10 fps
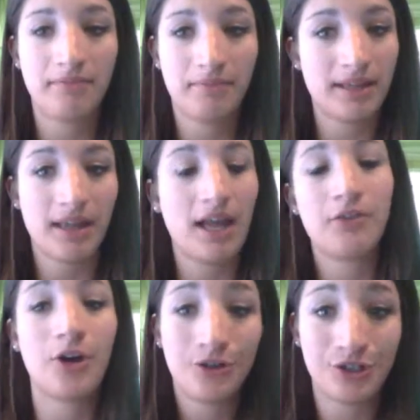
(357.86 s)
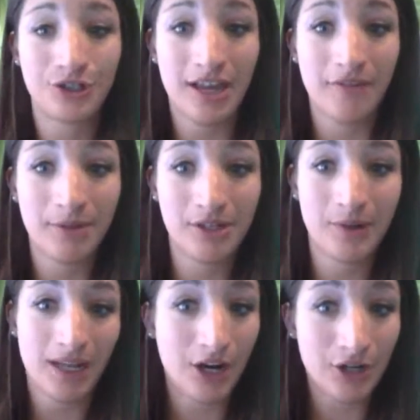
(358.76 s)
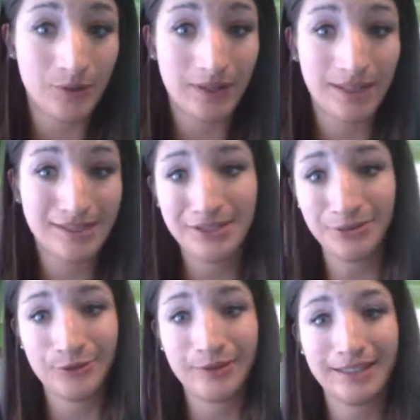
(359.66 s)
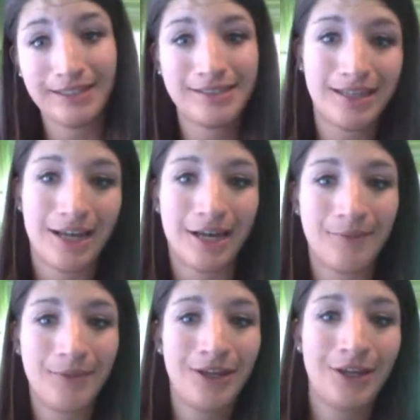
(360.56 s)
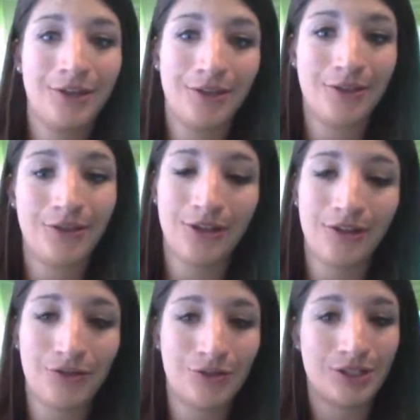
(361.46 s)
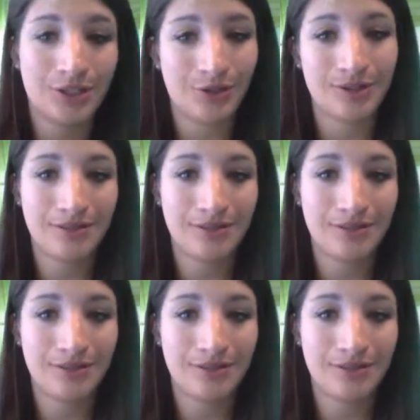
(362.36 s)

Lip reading: like other cultures are doing this, still doing this. If you just look